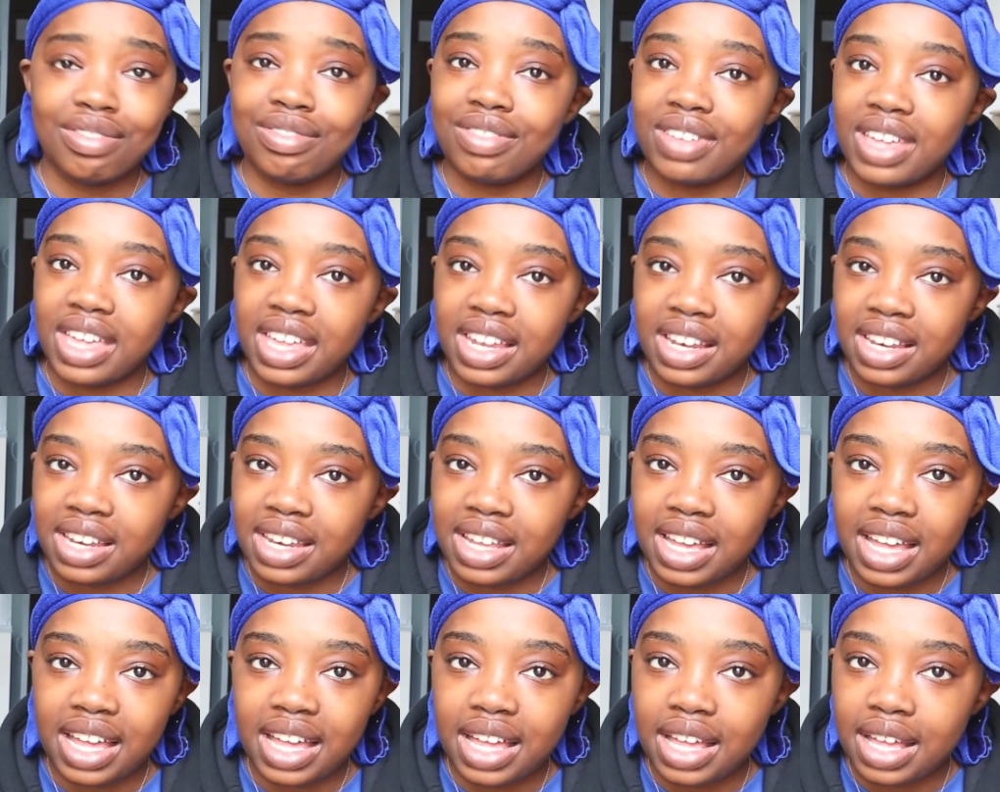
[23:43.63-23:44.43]

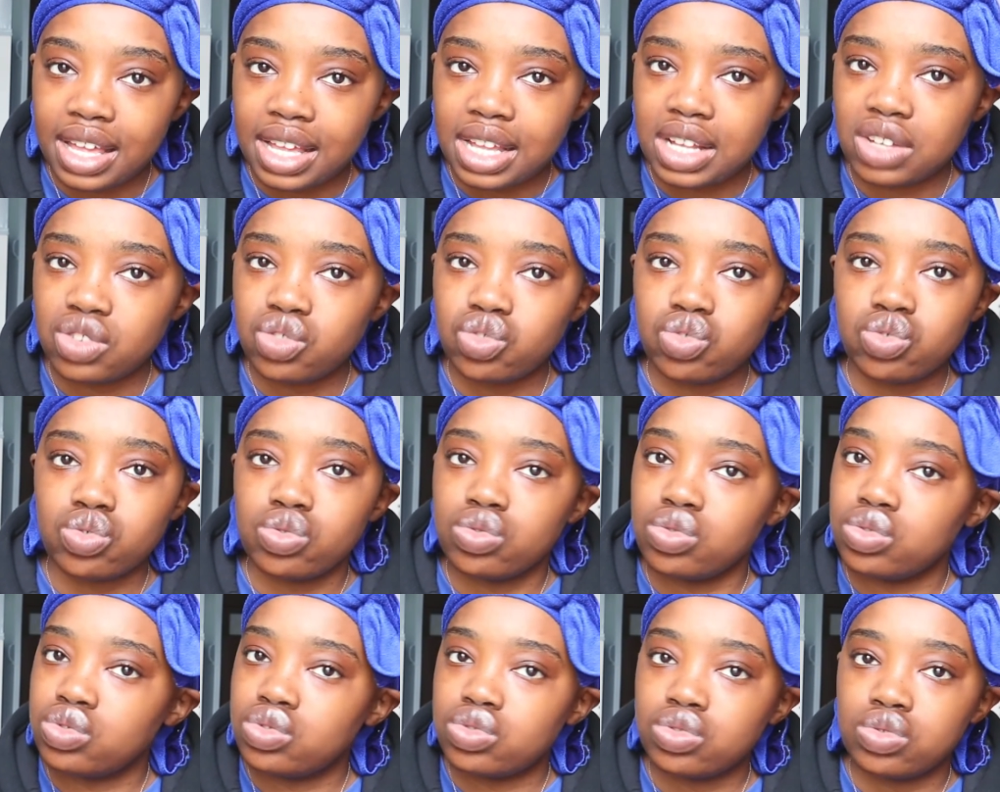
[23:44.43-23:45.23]
Venda,
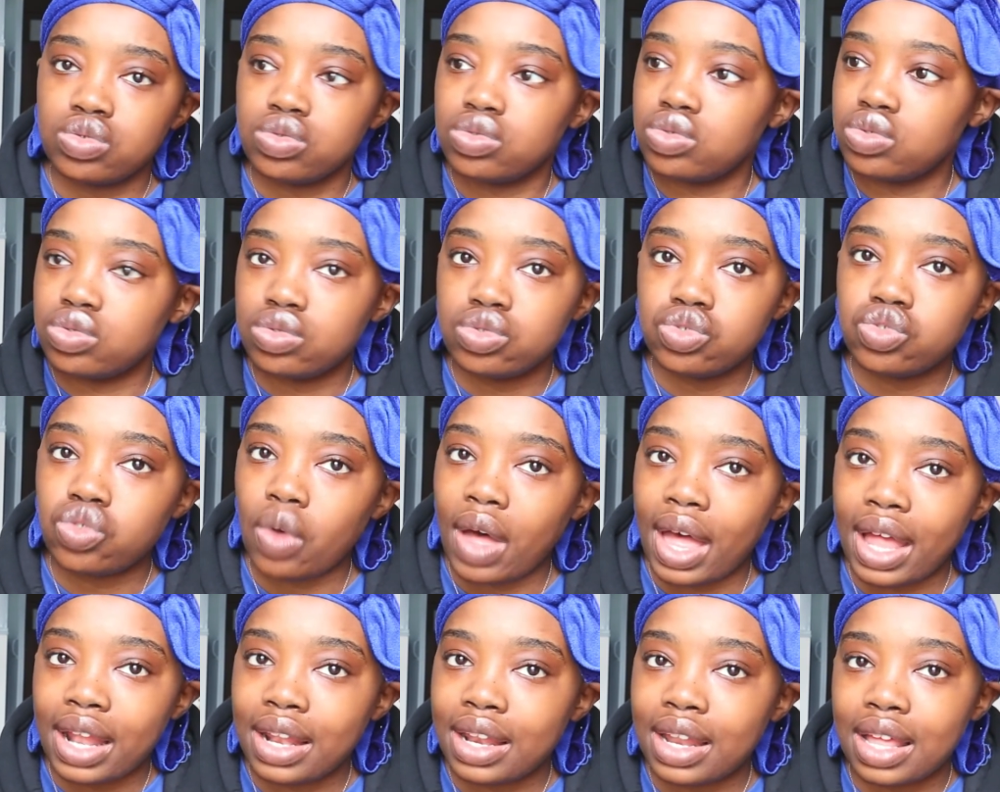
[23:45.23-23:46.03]
Sotho,
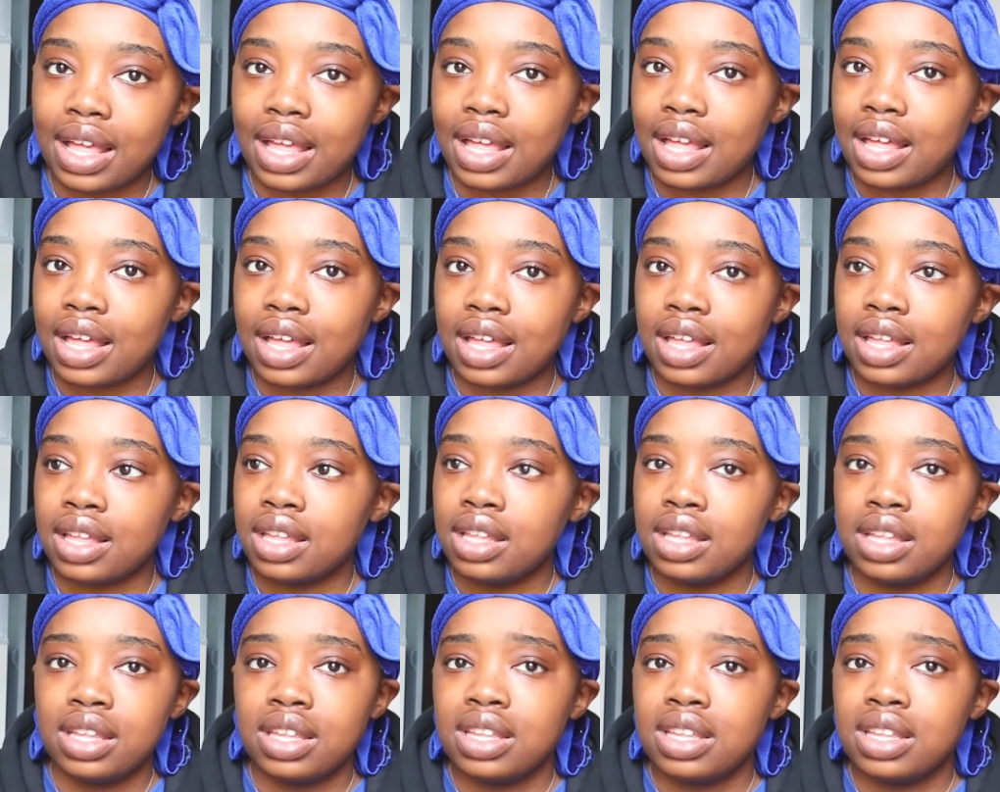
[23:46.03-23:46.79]
Tswana.